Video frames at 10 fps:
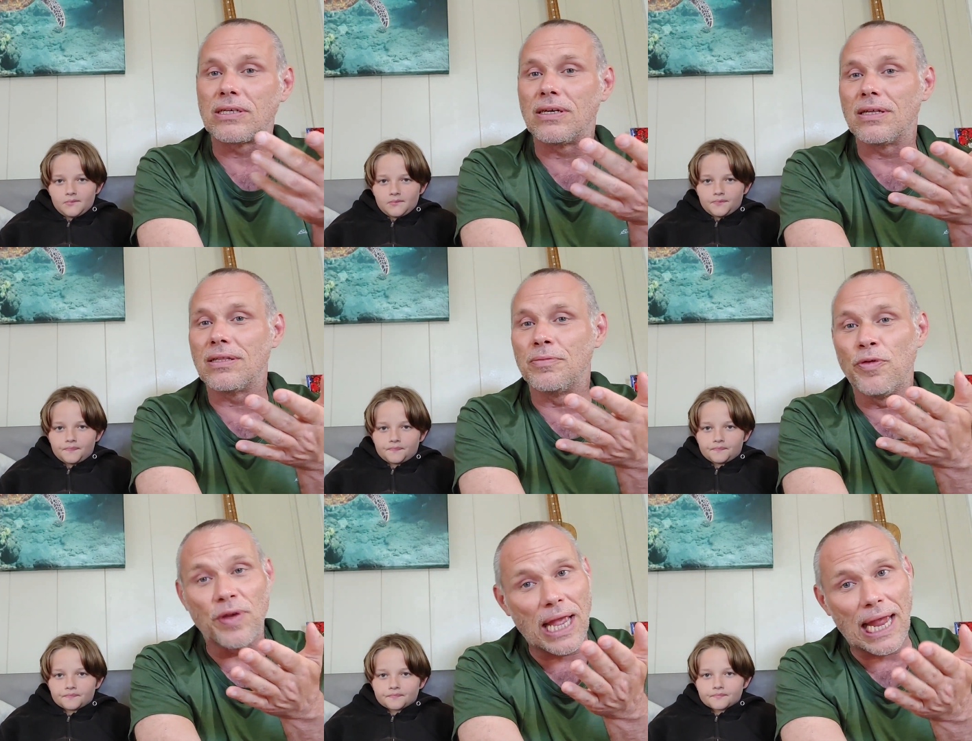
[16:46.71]
Speaker 1: to the
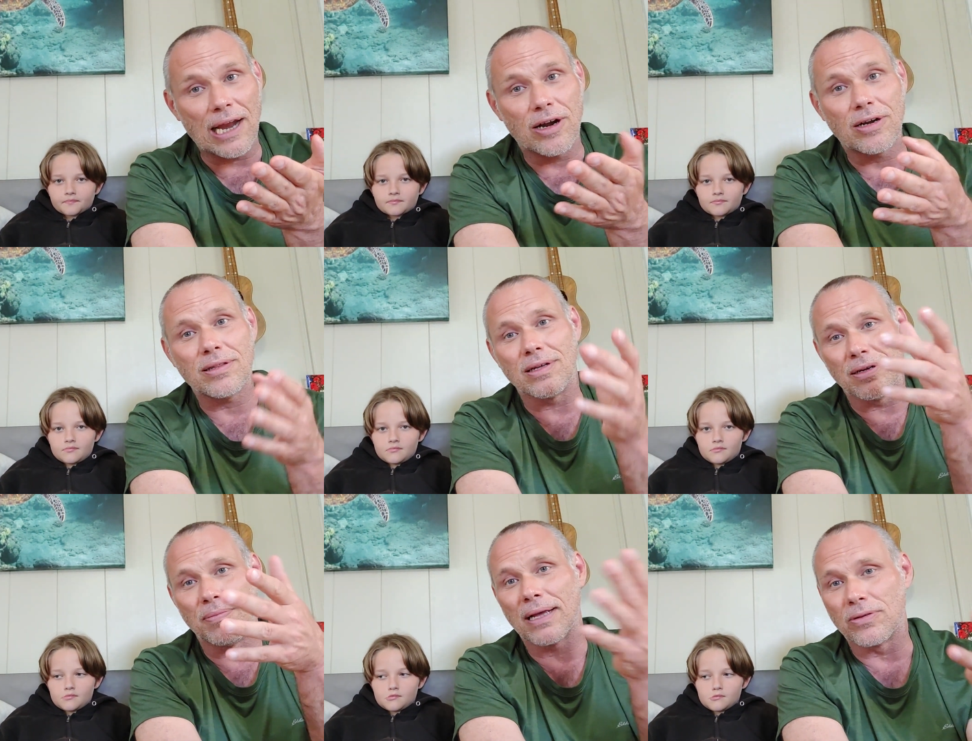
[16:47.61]
movie Air,
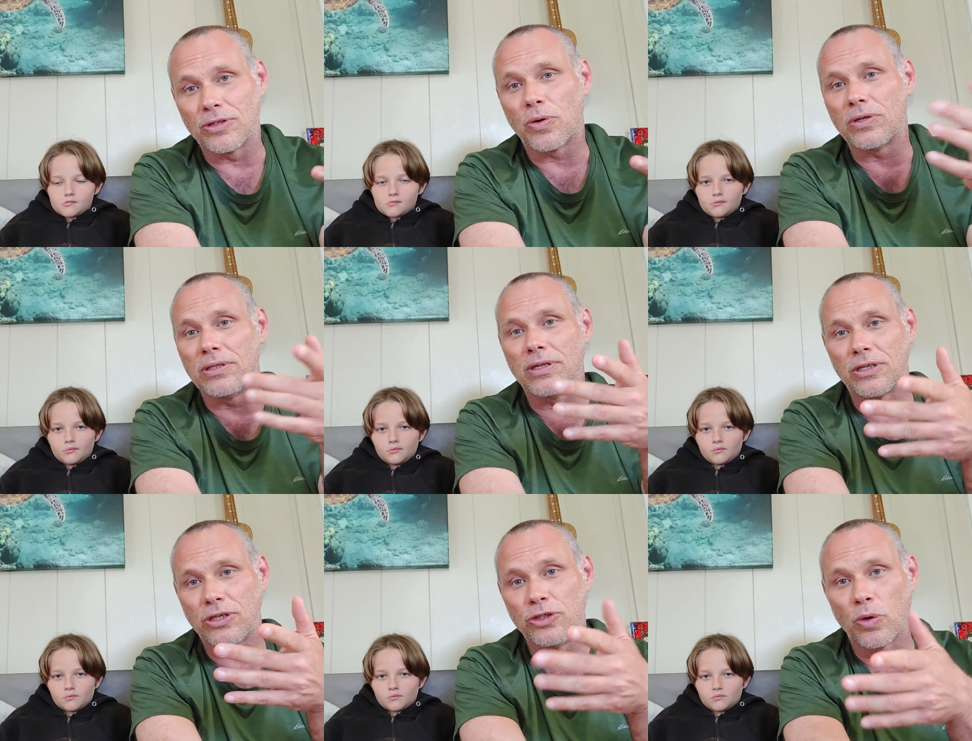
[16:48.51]
the Michael Jordan,
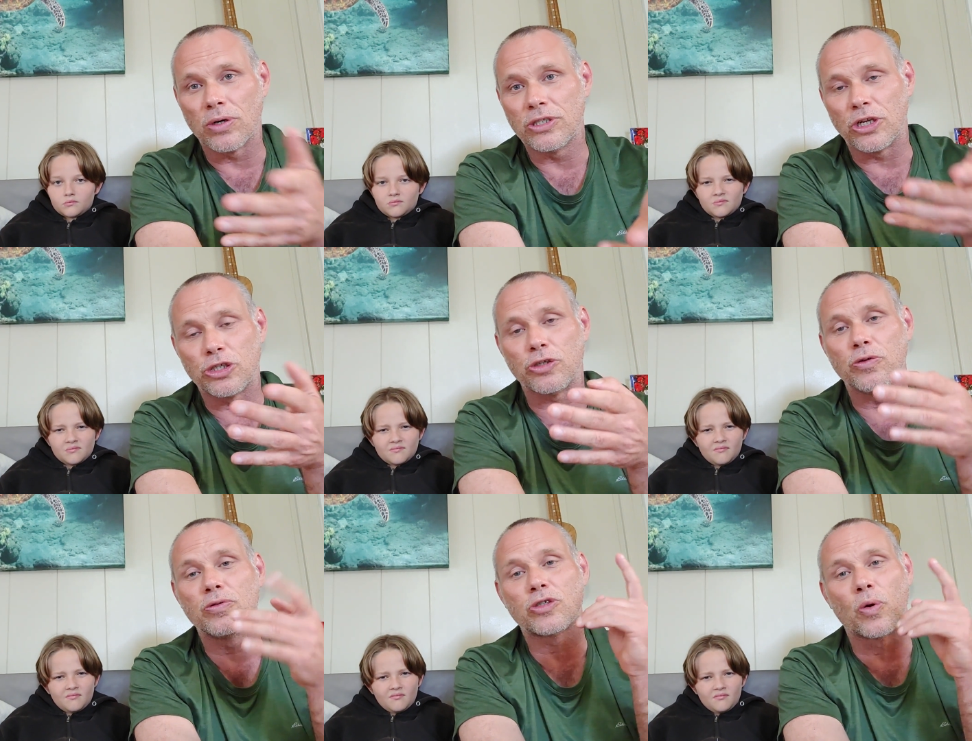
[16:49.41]
the Jordan the
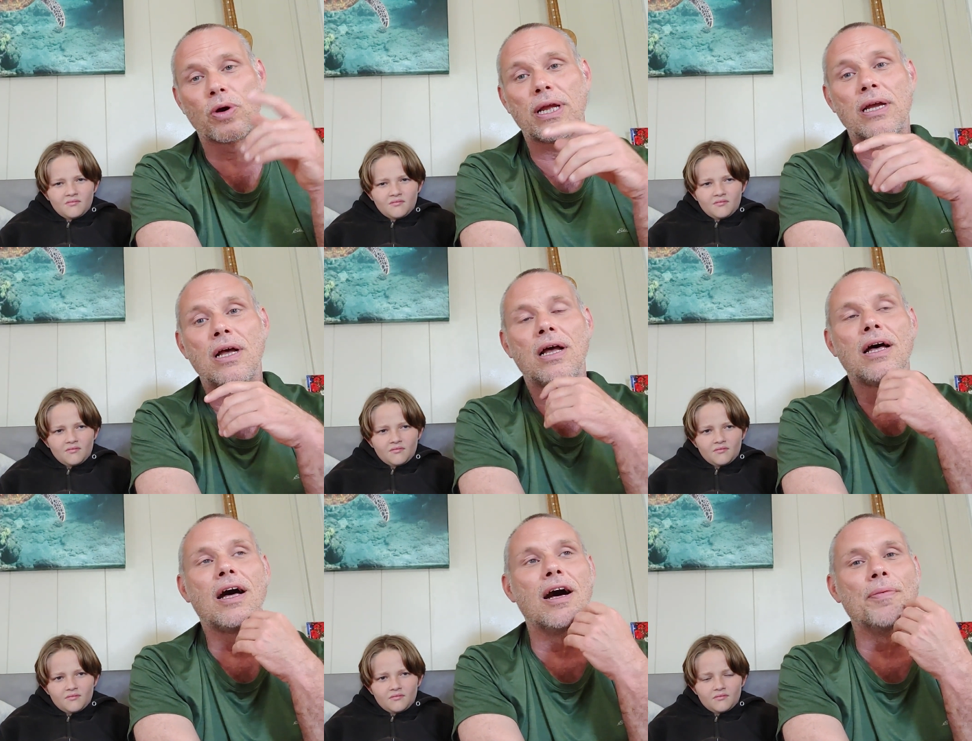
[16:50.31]
shoe story.
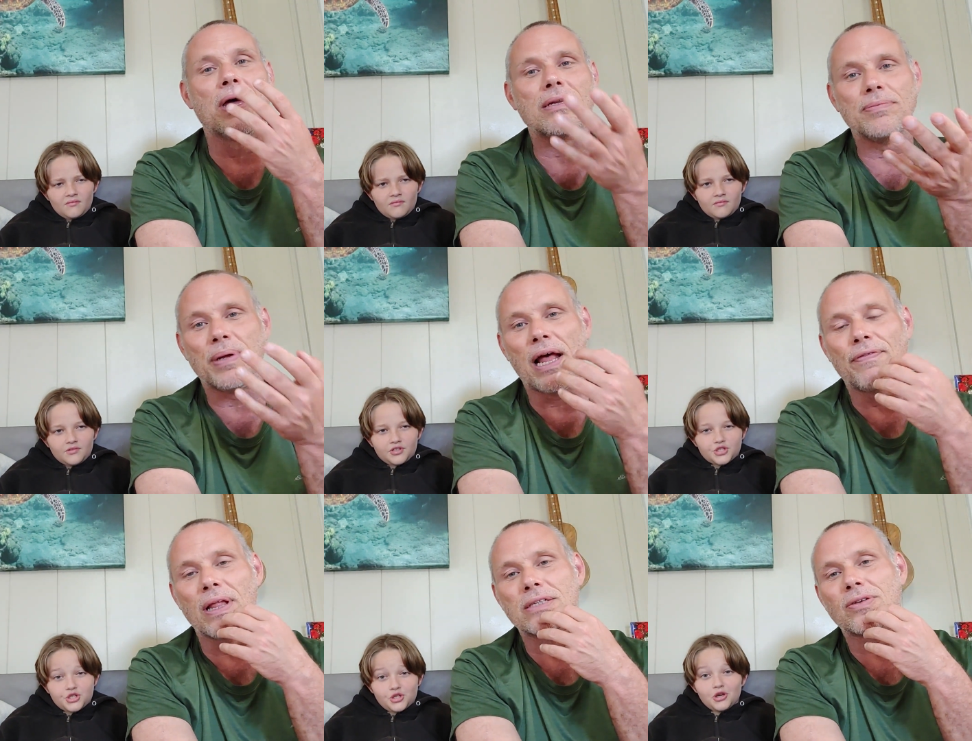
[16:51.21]
Um, that Ben the
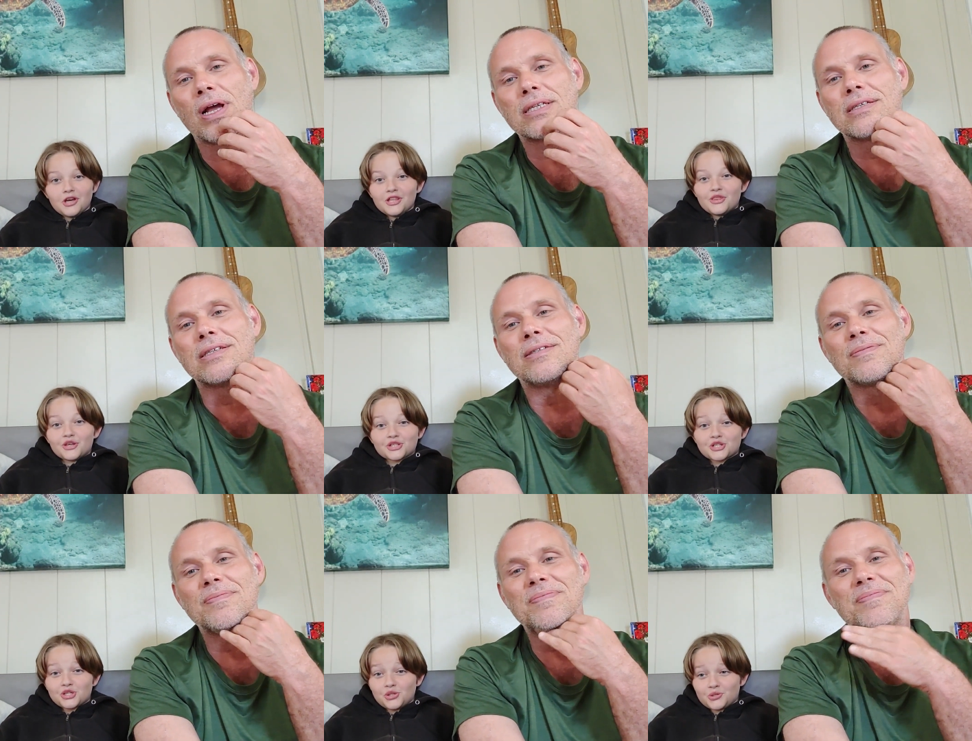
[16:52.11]
Affleck shoe, directed. The
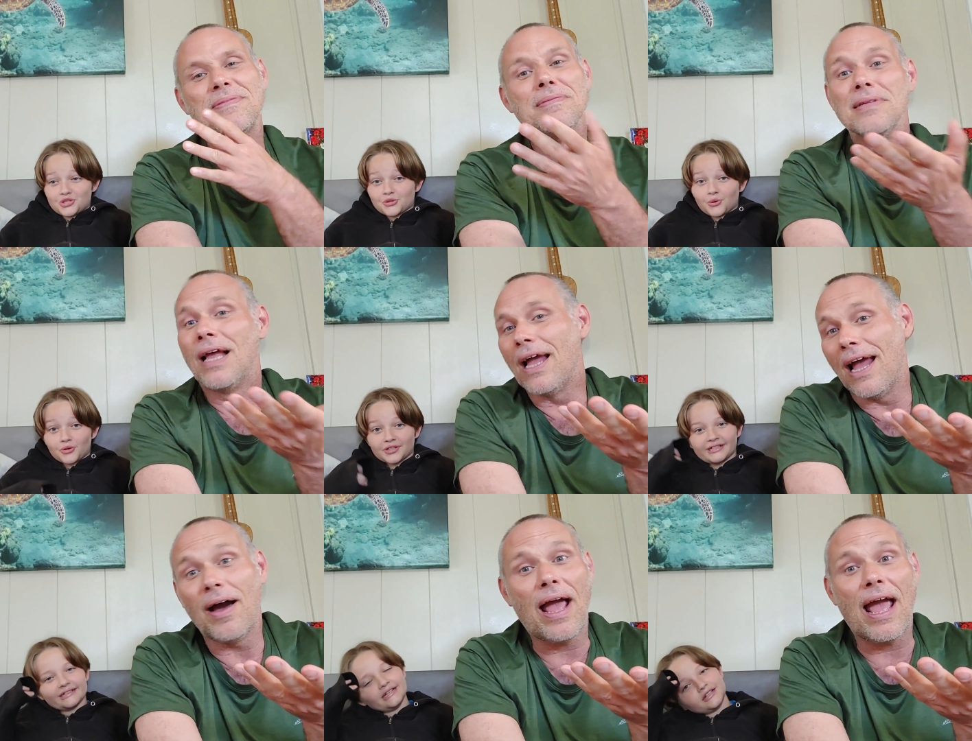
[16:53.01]
Speaker 2: shoe
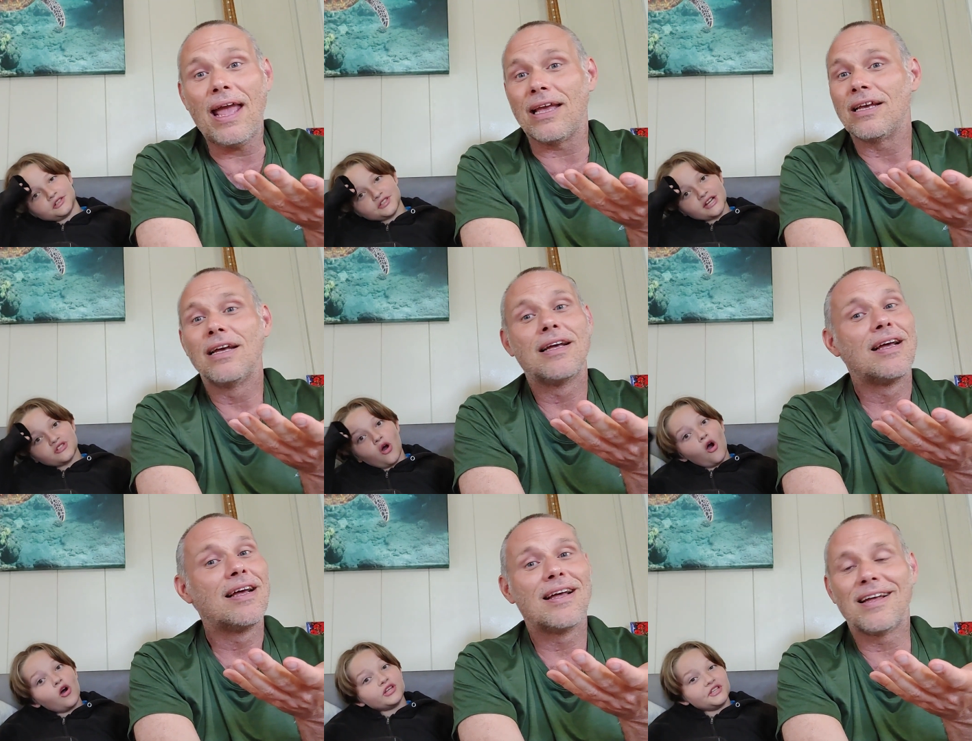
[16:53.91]
story. Eh, a, a that's
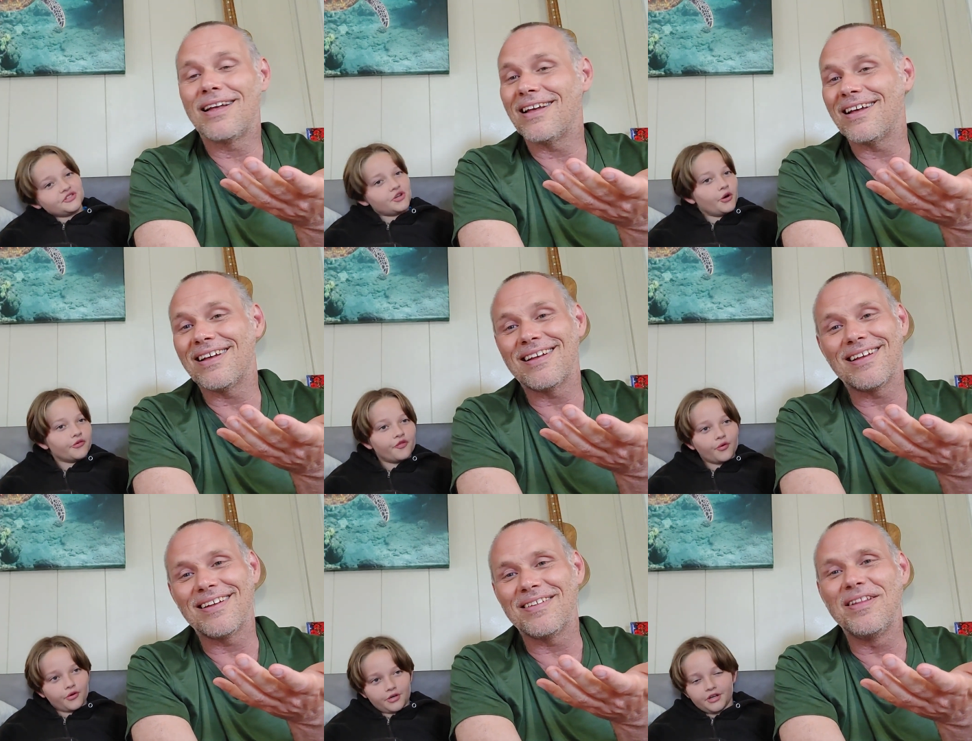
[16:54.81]
all he's known
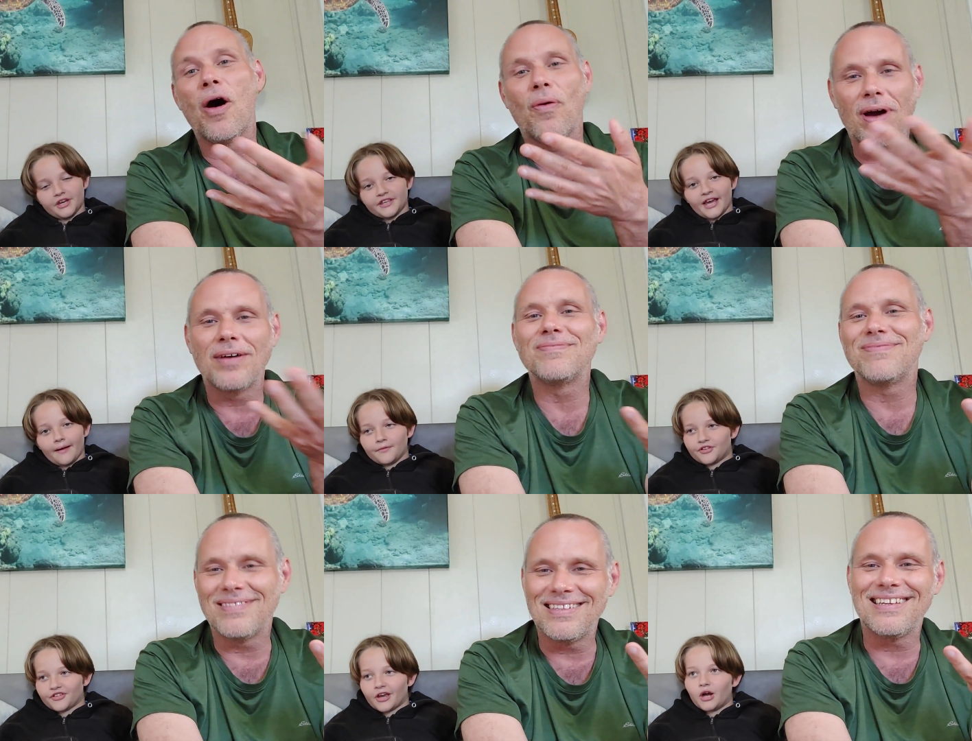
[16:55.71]
for. No, well,
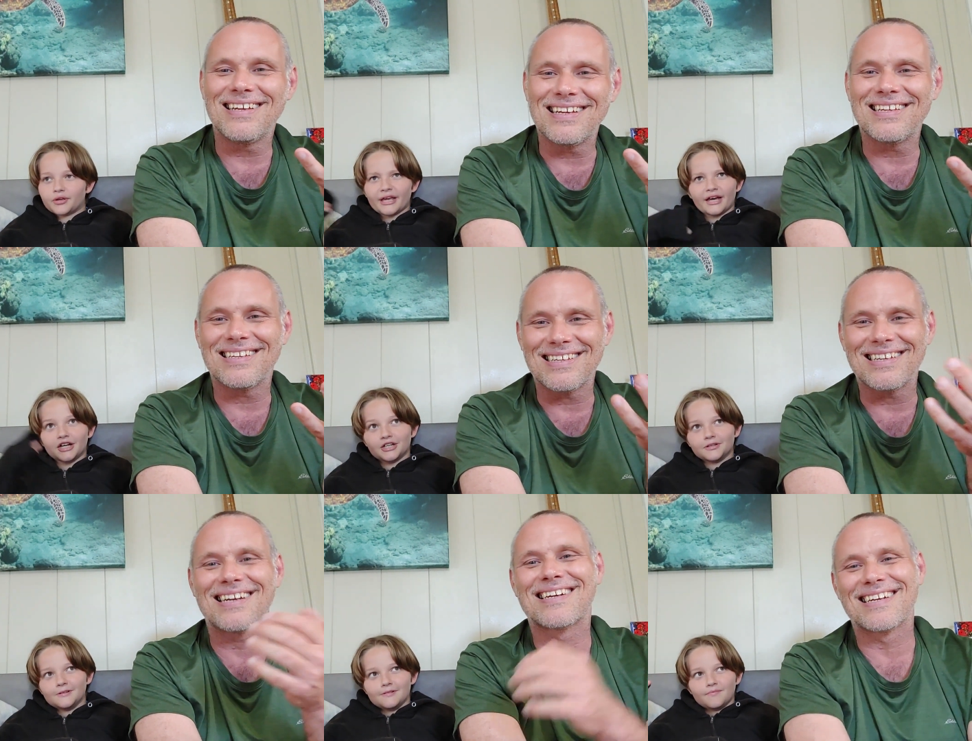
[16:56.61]
yeah, you're like, oh
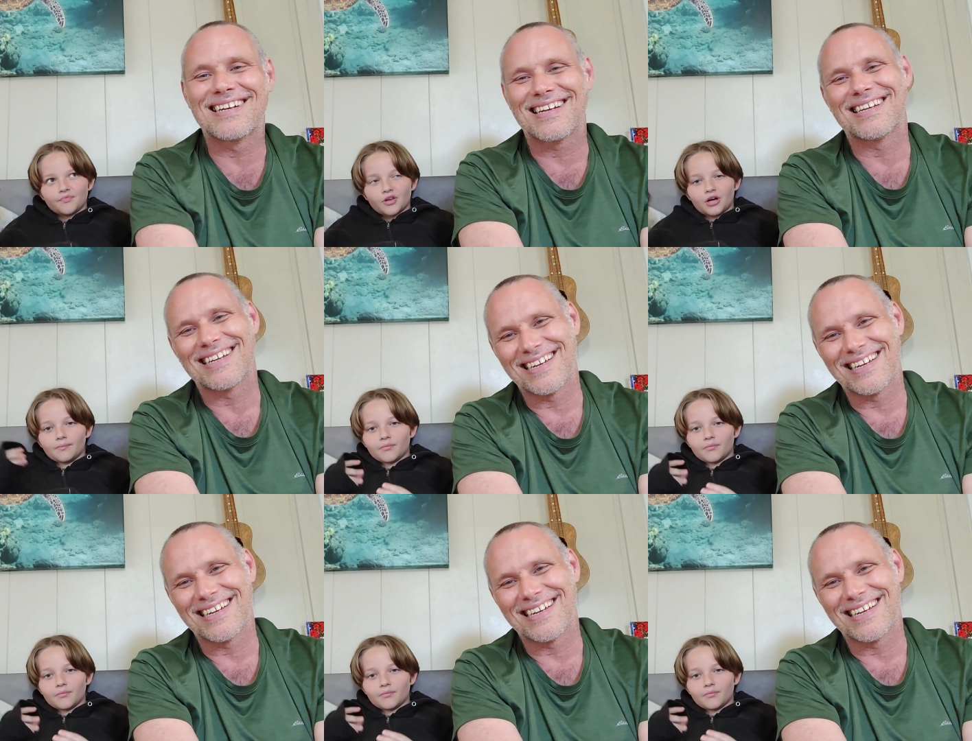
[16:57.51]
yeah, uh,